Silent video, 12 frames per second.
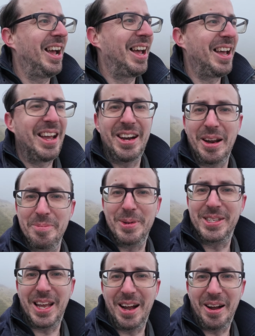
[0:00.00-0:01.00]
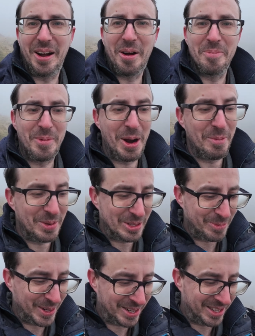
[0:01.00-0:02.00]
and I'd miss out on
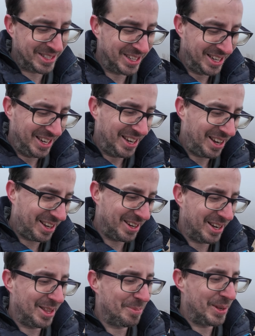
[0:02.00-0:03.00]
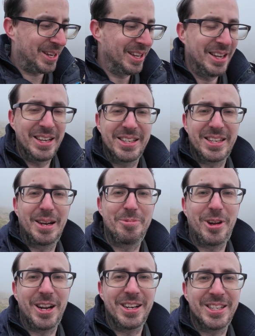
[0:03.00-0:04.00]
moments because I'd either be
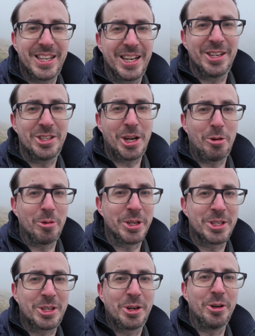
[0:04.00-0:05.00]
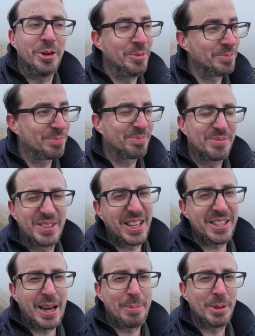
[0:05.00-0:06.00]
celebrating seeing Charlton score,
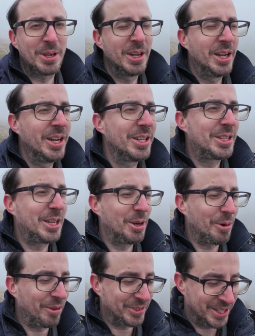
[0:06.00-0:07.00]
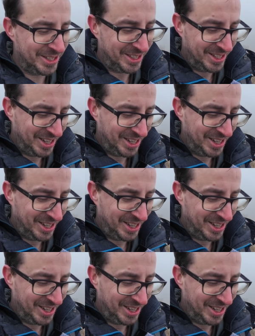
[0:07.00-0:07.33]
doesn't happen too often,